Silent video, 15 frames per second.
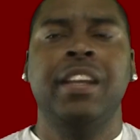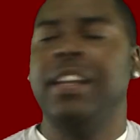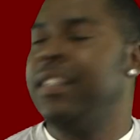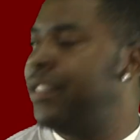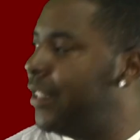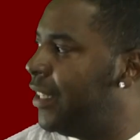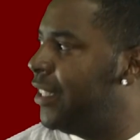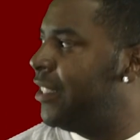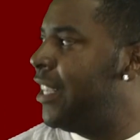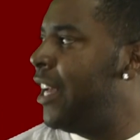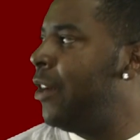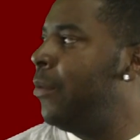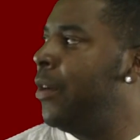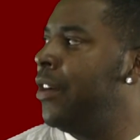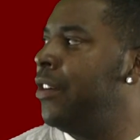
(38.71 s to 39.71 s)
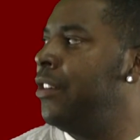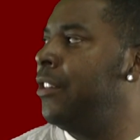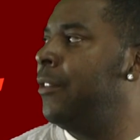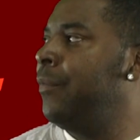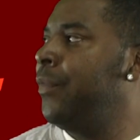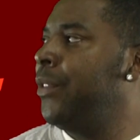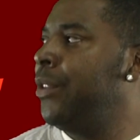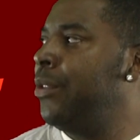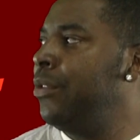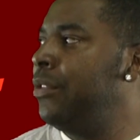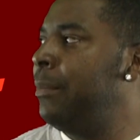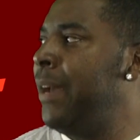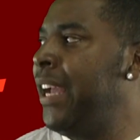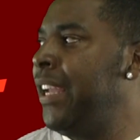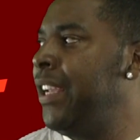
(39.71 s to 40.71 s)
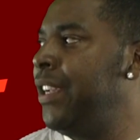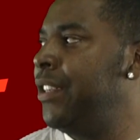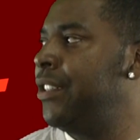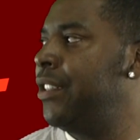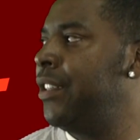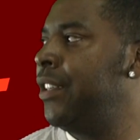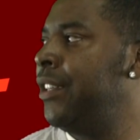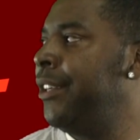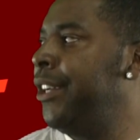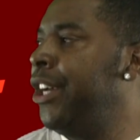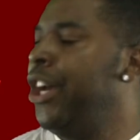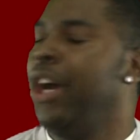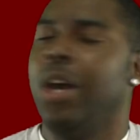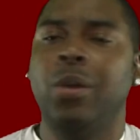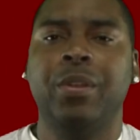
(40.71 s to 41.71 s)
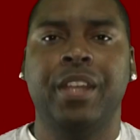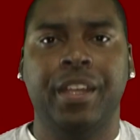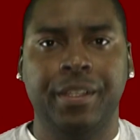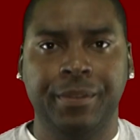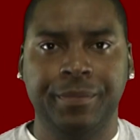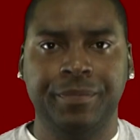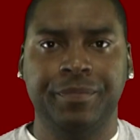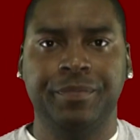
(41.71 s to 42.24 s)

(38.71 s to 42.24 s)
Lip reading: Is that a word? Douchebaggy-ish? Okay.